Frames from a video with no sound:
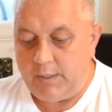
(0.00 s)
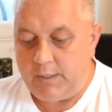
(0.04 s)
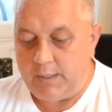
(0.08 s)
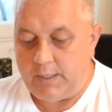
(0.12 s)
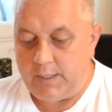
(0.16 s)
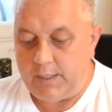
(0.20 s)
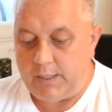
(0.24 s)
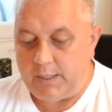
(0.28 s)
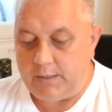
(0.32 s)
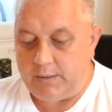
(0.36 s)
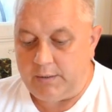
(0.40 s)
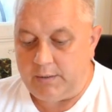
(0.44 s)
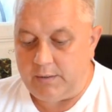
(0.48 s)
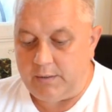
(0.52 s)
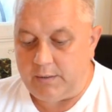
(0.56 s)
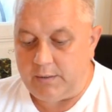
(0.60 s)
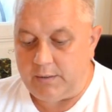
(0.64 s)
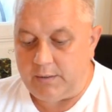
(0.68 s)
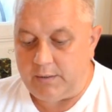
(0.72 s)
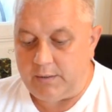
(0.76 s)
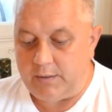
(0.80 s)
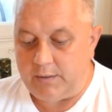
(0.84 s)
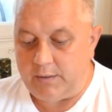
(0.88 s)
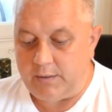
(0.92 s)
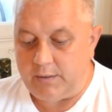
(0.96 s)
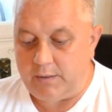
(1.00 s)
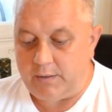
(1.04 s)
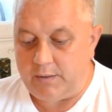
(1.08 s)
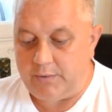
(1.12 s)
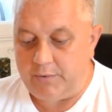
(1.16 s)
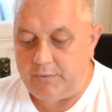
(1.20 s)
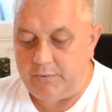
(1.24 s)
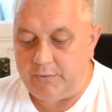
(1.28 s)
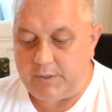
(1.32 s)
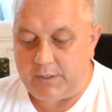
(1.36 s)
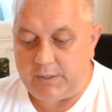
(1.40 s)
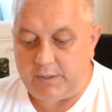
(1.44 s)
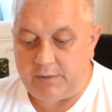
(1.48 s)
and uh,
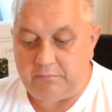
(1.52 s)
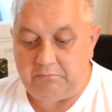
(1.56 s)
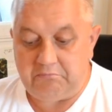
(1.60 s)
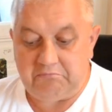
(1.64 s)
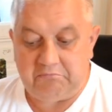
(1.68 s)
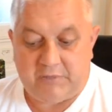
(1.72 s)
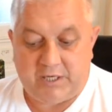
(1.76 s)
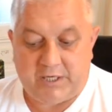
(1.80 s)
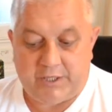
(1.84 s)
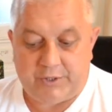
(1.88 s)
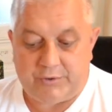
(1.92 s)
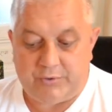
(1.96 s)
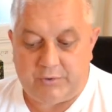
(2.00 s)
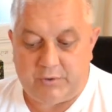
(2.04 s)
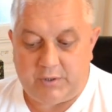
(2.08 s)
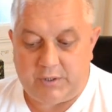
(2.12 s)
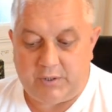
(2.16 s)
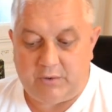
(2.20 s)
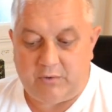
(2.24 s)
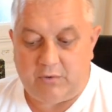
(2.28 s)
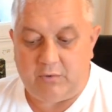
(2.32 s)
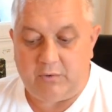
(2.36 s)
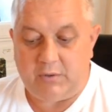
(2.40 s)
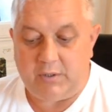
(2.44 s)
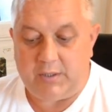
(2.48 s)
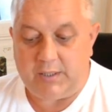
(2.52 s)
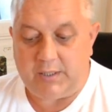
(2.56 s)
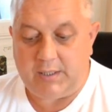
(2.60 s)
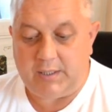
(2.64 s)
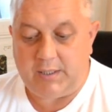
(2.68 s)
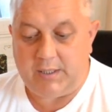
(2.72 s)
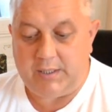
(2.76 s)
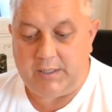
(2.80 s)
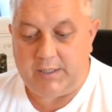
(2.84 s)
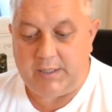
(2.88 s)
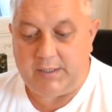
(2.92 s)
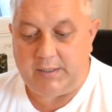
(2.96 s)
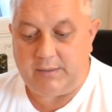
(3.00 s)
you can actually only
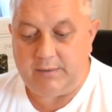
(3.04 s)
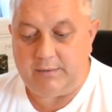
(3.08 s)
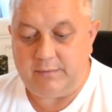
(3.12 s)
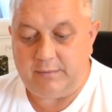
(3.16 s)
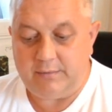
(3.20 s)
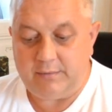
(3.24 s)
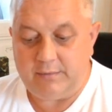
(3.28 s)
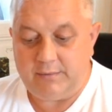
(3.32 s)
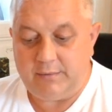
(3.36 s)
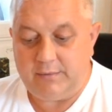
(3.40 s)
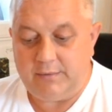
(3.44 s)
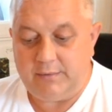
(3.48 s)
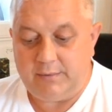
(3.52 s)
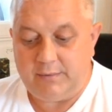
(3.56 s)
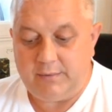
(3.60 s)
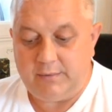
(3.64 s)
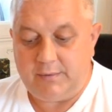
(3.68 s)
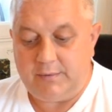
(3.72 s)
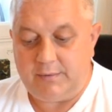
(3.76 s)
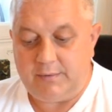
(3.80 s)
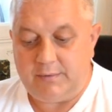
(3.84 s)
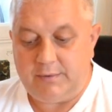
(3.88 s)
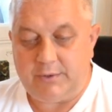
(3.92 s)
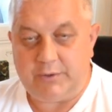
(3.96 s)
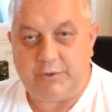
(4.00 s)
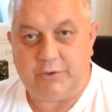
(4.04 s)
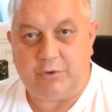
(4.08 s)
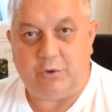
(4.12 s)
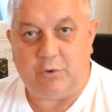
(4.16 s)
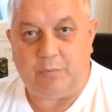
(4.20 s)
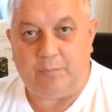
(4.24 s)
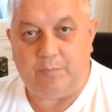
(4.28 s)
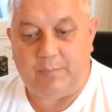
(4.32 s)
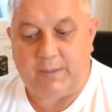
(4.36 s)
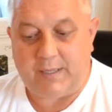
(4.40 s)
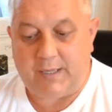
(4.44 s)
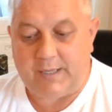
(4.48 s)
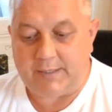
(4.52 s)
clean the
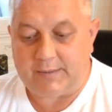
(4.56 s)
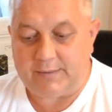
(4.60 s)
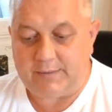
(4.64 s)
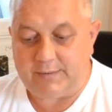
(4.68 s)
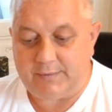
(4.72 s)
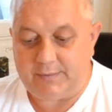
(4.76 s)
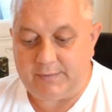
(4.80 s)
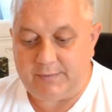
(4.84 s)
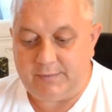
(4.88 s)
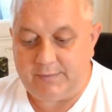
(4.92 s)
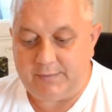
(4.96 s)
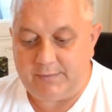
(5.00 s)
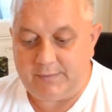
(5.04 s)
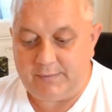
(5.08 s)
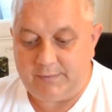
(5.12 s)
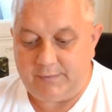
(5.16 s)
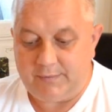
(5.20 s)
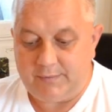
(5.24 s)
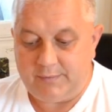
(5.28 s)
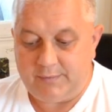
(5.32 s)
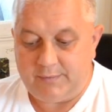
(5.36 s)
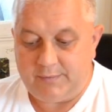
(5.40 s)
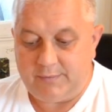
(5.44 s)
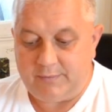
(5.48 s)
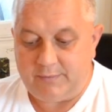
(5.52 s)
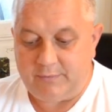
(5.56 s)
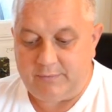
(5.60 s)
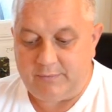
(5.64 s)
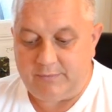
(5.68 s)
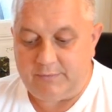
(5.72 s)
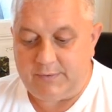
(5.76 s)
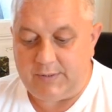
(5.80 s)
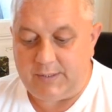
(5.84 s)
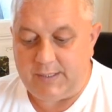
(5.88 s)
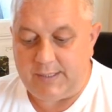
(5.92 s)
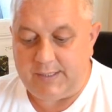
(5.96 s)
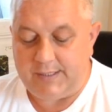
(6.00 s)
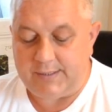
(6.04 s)
top part of
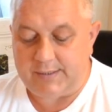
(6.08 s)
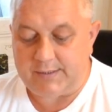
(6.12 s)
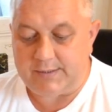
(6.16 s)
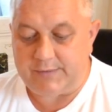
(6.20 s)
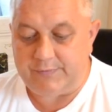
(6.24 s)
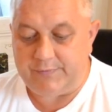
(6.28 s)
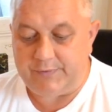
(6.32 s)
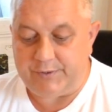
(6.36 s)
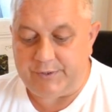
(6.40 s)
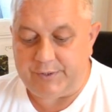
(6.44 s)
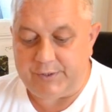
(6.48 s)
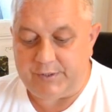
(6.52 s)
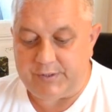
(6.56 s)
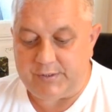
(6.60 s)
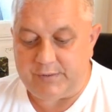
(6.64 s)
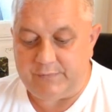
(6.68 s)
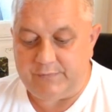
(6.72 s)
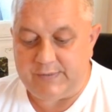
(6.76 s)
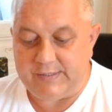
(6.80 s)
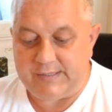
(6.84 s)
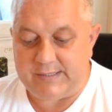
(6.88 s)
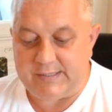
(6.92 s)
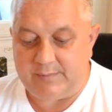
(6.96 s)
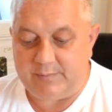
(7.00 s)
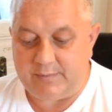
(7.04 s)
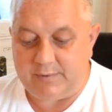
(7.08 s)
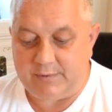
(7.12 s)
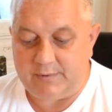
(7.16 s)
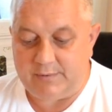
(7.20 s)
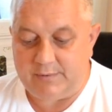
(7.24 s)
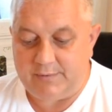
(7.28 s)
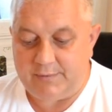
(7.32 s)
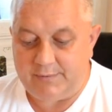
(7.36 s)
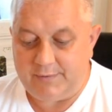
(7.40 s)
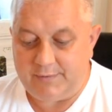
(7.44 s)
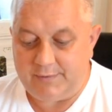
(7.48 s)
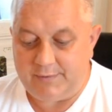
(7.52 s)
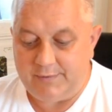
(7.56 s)
the lens which is visible
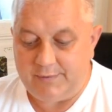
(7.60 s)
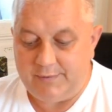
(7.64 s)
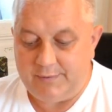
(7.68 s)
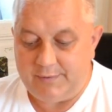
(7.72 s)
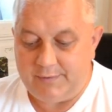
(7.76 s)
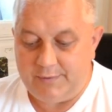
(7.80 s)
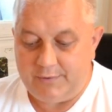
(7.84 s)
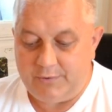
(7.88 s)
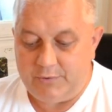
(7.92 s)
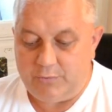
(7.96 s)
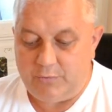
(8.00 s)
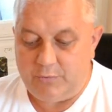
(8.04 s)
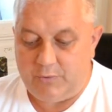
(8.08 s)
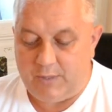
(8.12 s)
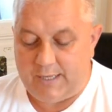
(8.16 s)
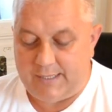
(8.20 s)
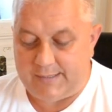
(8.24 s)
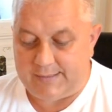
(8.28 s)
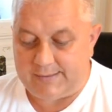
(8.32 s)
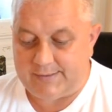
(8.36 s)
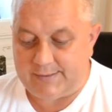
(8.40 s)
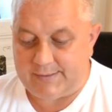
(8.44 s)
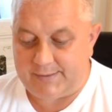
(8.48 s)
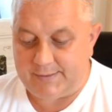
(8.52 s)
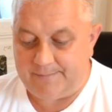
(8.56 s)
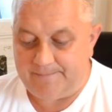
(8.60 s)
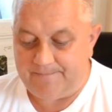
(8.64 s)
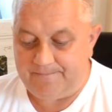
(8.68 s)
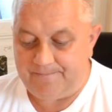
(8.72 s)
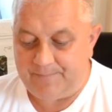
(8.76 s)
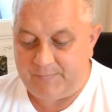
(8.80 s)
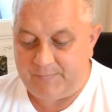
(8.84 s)
to us.